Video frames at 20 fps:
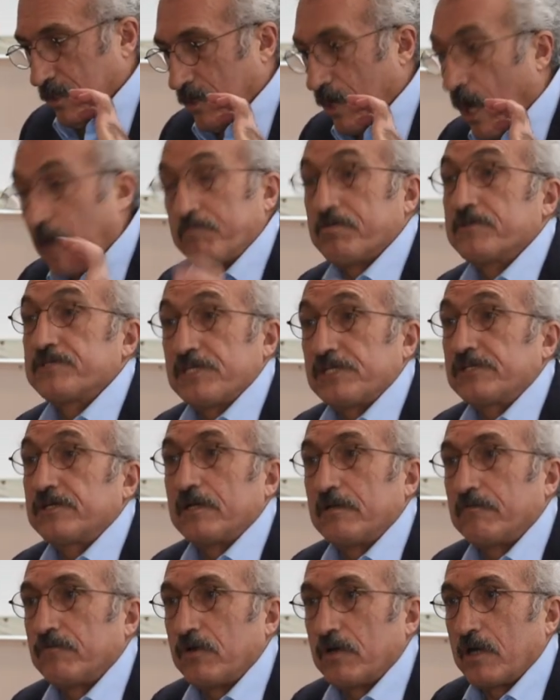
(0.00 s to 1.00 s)

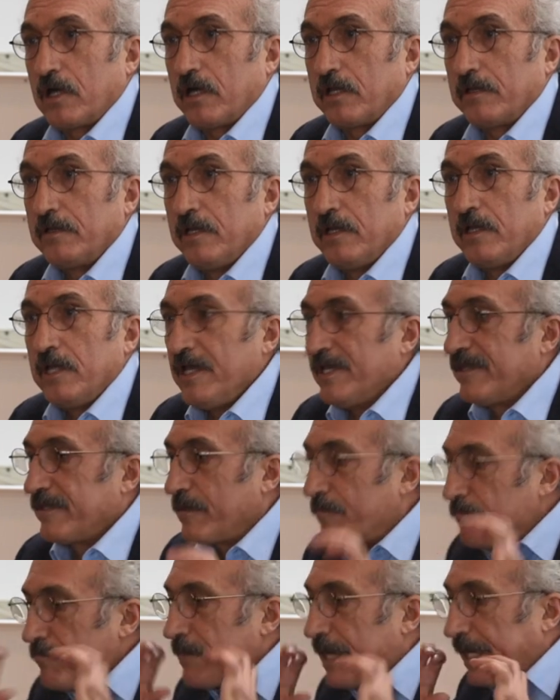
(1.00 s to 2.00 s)
composition of Quran,
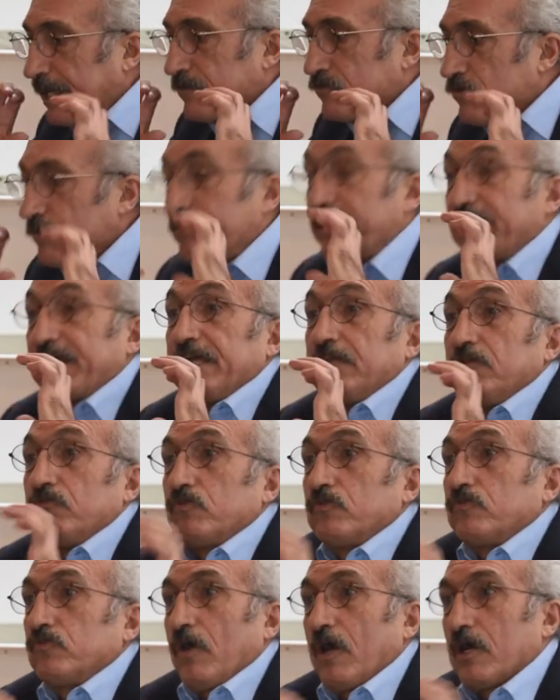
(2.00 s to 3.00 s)
the minute you begin
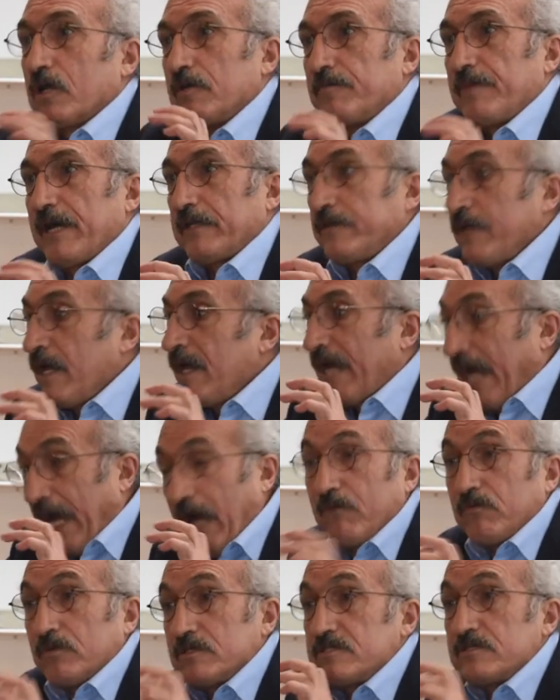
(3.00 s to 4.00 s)
to talk about
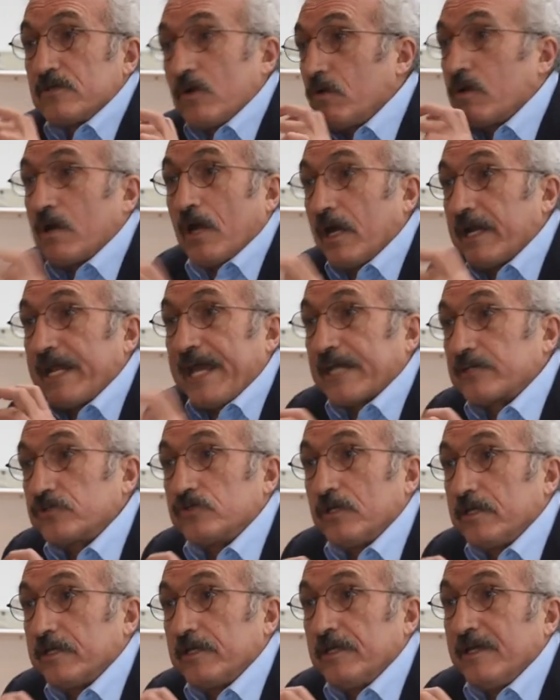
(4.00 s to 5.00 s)
how was the Quran
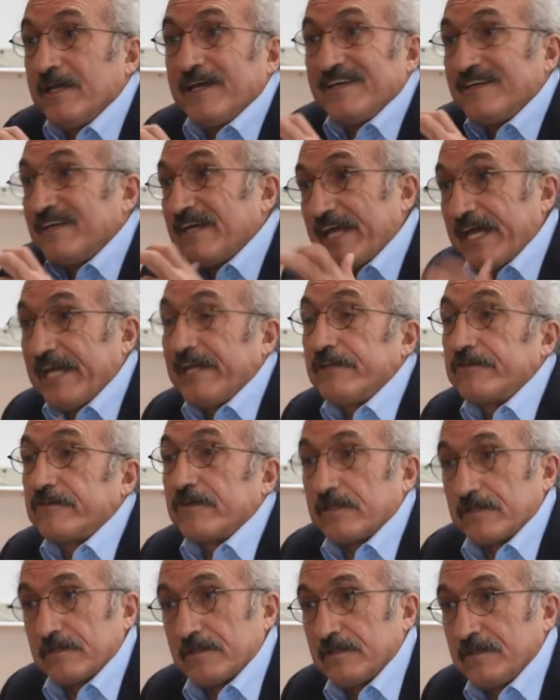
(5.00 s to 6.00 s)
actually
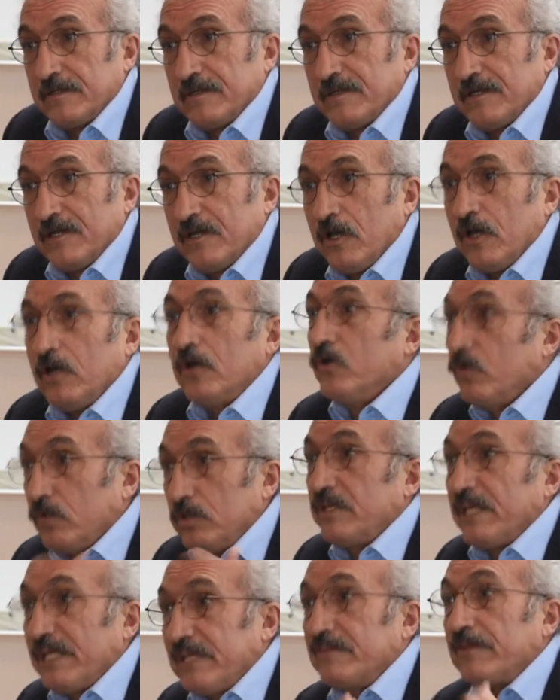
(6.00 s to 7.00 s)
edited,
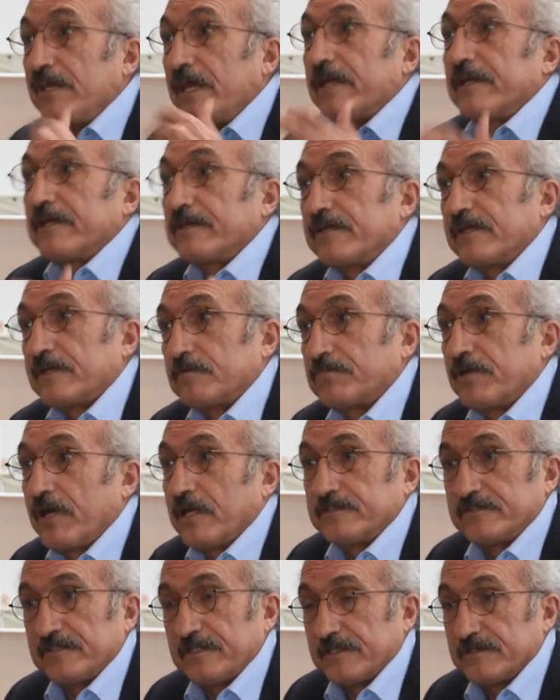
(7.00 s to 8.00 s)
who did the editing
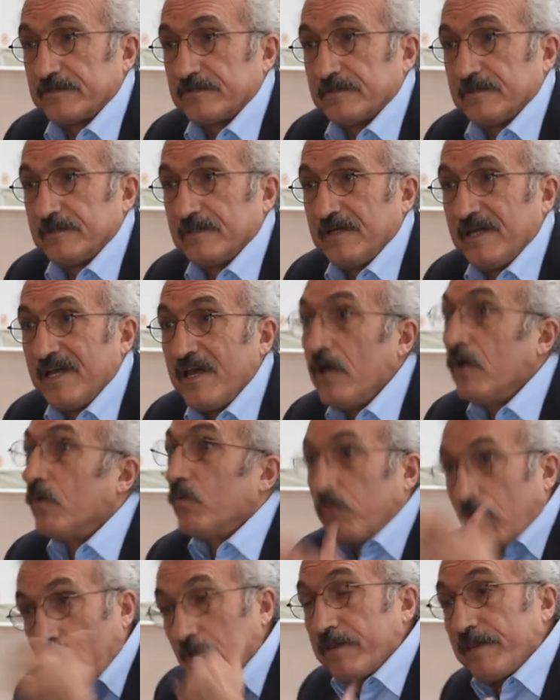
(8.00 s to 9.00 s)
process,
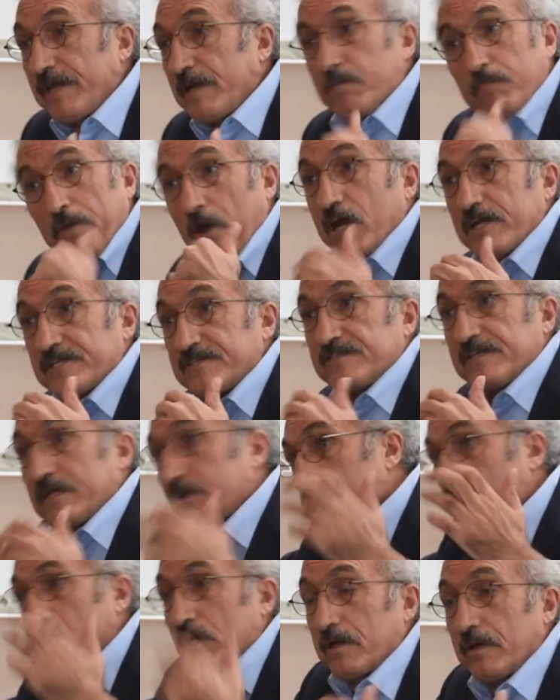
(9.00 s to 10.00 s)
were there parts
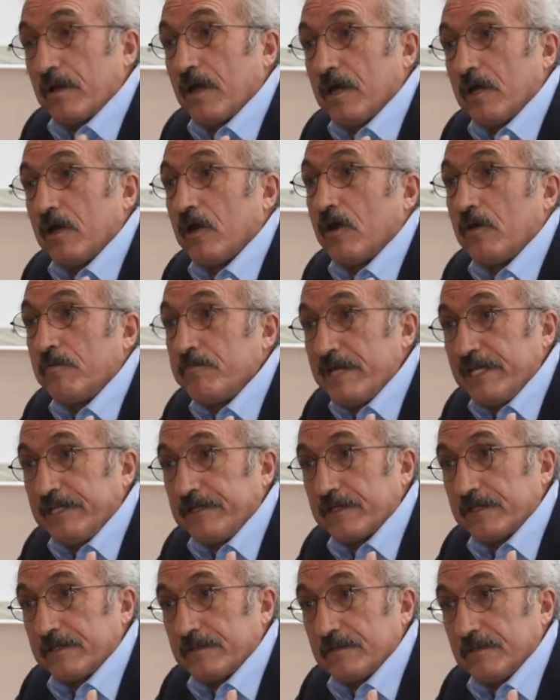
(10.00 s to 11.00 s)
that were
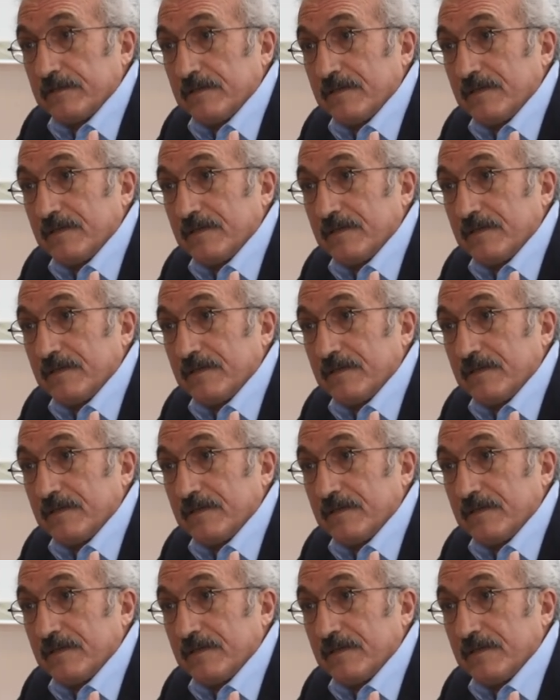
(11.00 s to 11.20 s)
omitted,